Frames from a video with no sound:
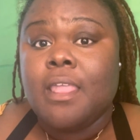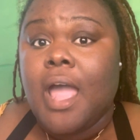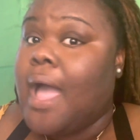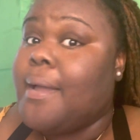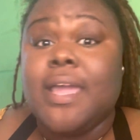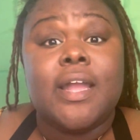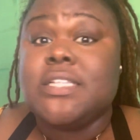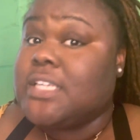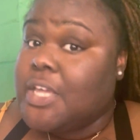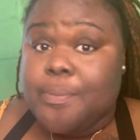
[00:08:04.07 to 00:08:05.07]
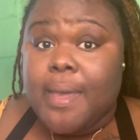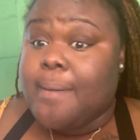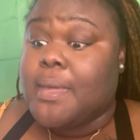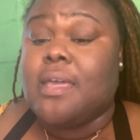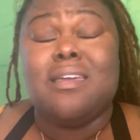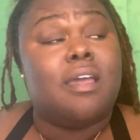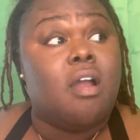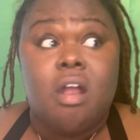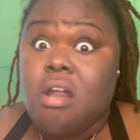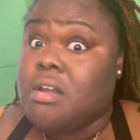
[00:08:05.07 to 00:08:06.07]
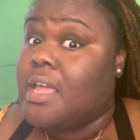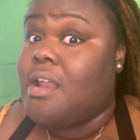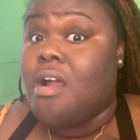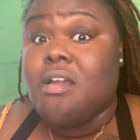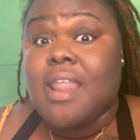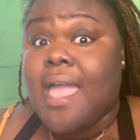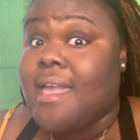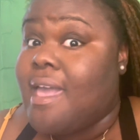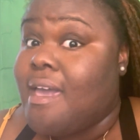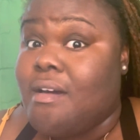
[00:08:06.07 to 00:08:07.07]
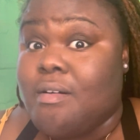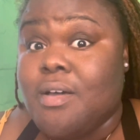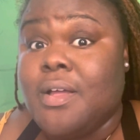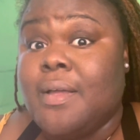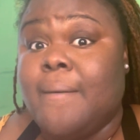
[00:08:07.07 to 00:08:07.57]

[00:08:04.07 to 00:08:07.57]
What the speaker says: I guarantee you, baby, it hurt. It hurt like hell.